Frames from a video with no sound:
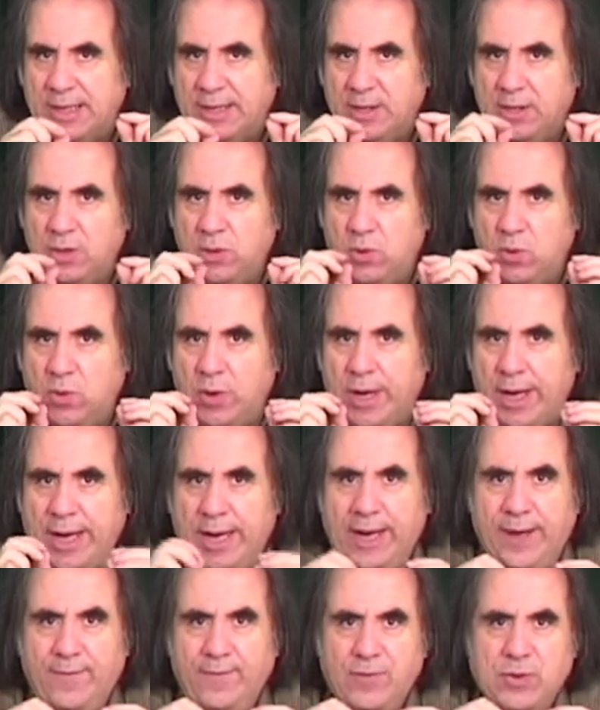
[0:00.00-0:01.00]
You
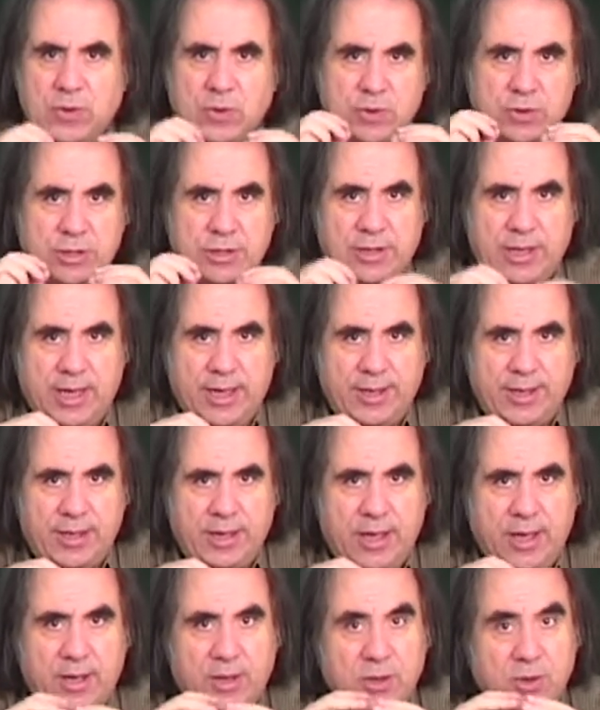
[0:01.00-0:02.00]
have to study,
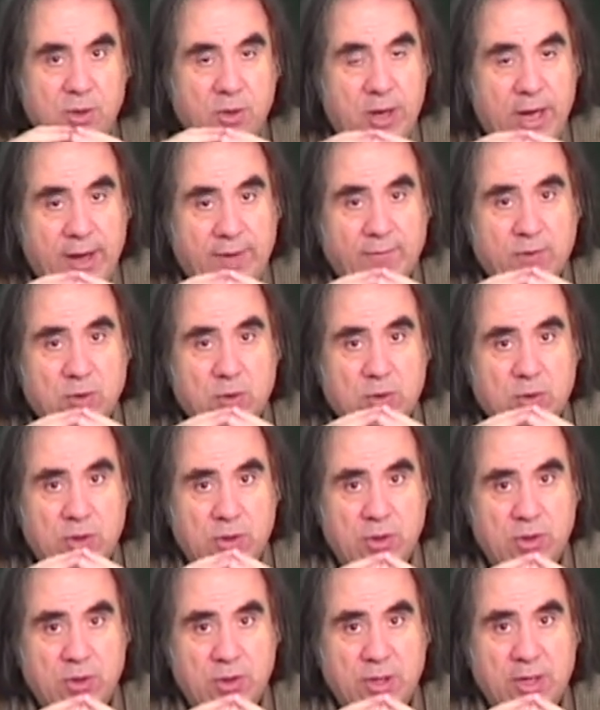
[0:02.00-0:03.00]
you have to
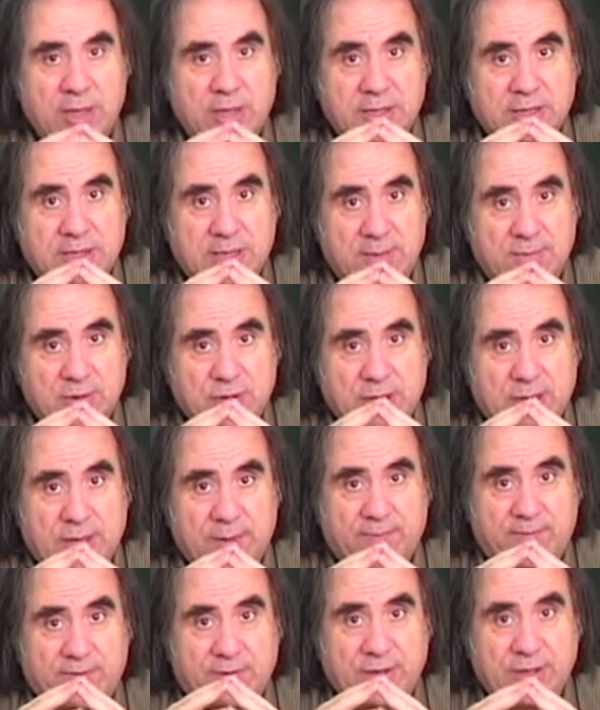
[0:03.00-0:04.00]
learn some sharp
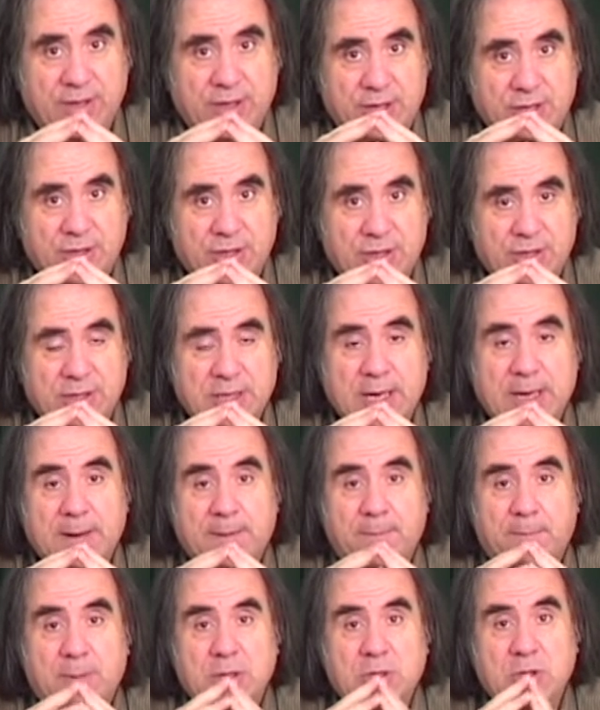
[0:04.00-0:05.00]
variation,
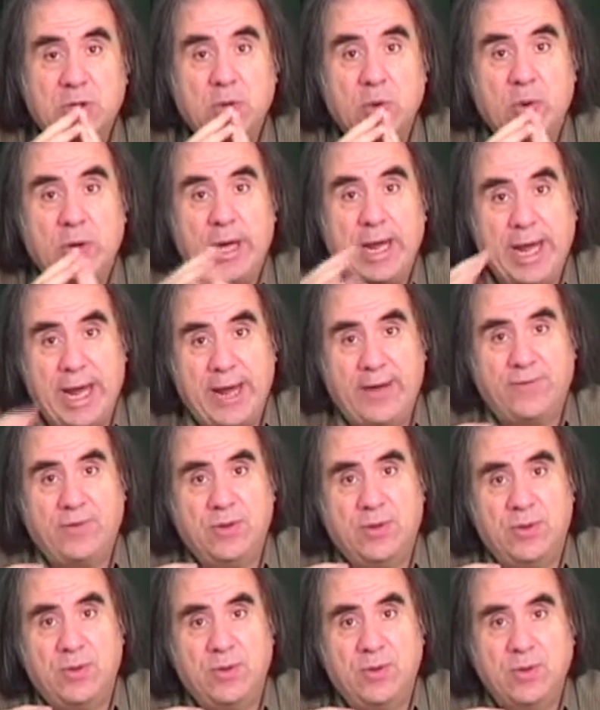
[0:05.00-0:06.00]
but you have
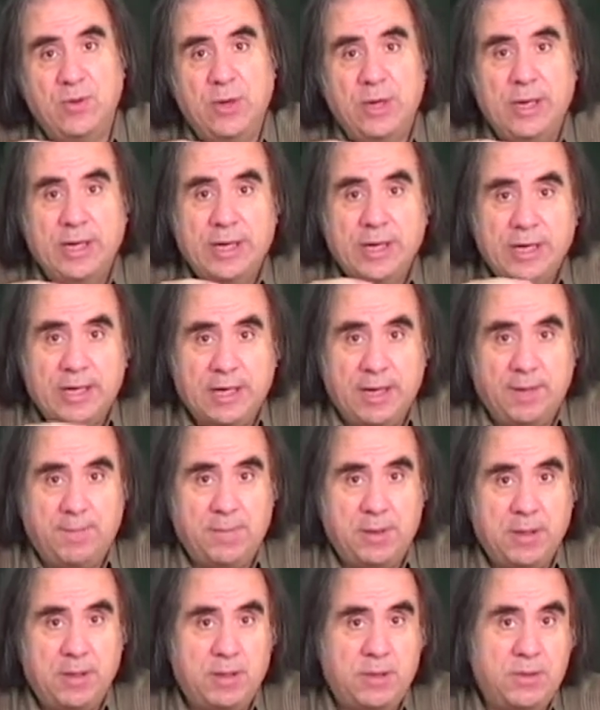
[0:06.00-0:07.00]
to keep
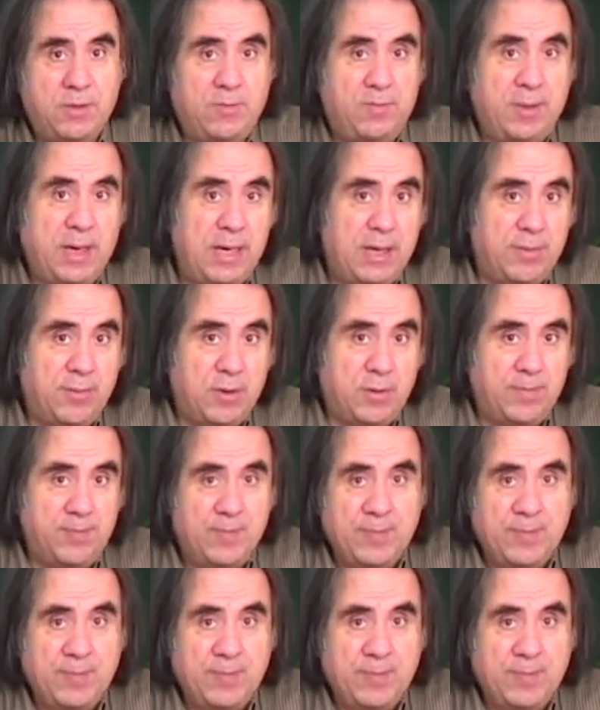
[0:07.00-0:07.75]
it to minimum,